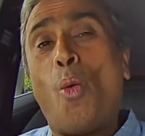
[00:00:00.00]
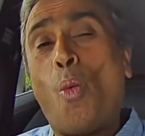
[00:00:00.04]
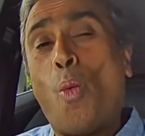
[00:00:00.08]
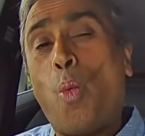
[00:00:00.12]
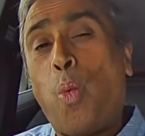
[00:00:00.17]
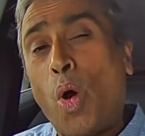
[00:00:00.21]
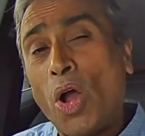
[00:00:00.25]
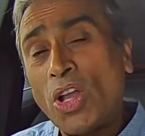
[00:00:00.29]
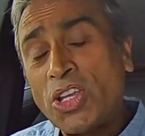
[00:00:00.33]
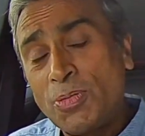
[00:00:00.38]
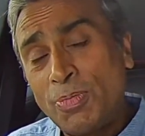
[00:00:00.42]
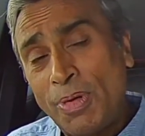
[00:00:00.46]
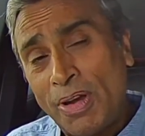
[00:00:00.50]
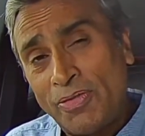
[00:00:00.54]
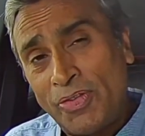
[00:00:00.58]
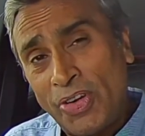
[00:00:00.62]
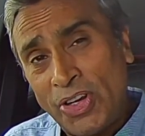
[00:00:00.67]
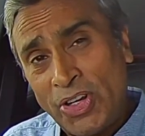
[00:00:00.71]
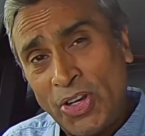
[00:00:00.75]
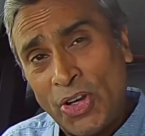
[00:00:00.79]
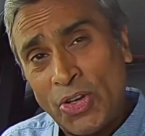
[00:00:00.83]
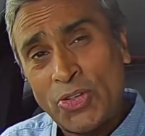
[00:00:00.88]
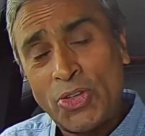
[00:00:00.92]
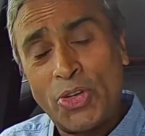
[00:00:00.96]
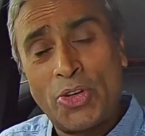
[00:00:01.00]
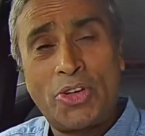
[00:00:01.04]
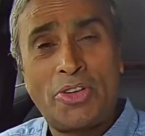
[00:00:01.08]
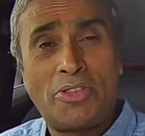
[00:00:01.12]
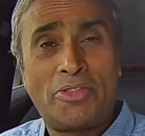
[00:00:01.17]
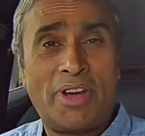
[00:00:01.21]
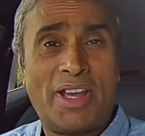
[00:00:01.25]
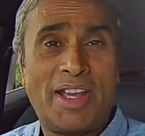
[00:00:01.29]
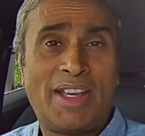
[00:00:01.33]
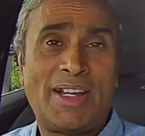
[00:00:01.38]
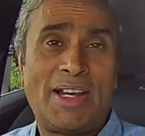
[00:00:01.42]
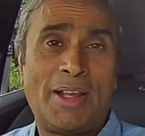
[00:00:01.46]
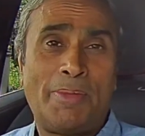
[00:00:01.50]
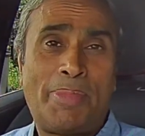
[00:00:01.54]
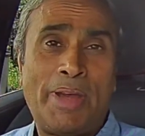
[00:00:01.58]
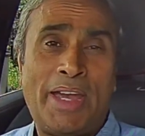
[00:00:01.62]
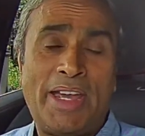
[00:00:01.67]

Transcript: watch my videos on a regular